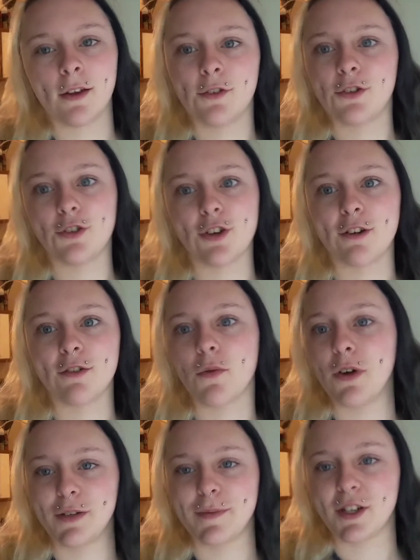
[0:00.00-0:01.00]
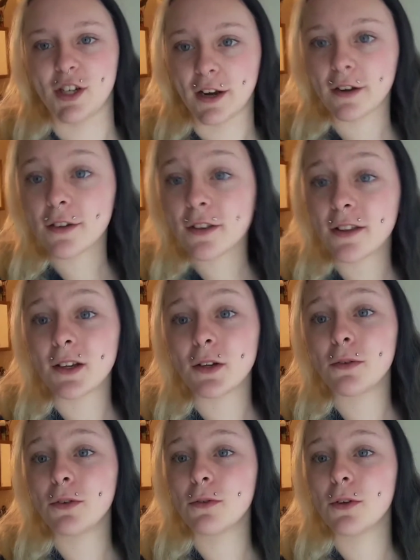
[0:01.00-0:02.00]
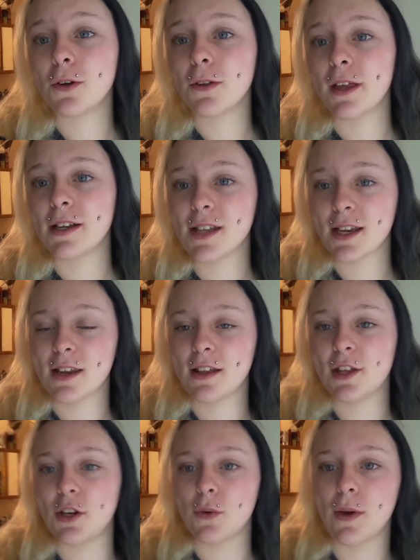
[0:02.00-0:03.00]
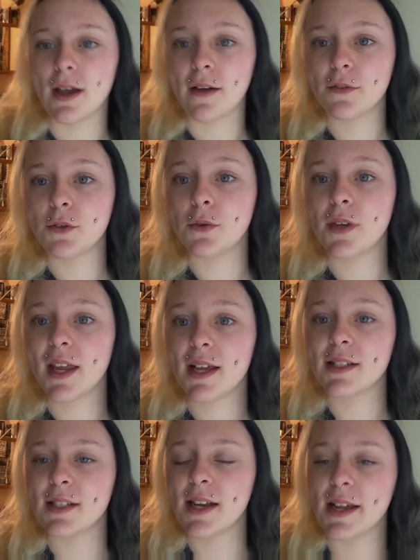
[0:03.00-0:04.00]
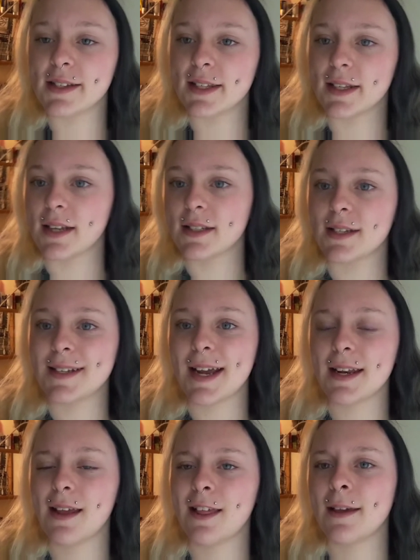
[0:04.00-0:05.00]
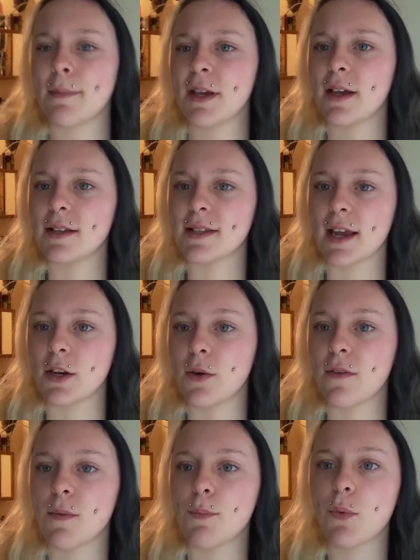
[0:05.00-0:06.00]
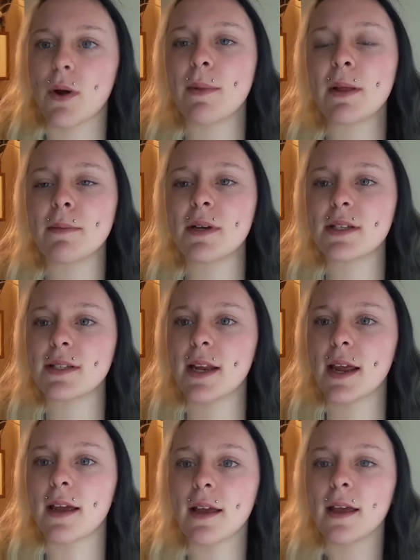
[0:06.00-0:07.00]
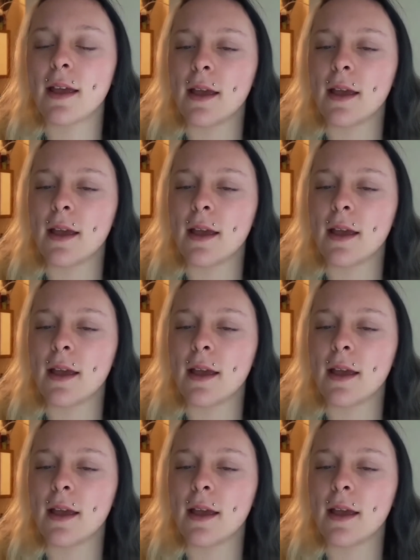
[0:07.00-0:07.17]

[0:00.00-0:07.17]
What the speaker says: just general watch my channel, then you do know that I technically do have two king snakes, and I say technically because I do have a Pueblan milk snake,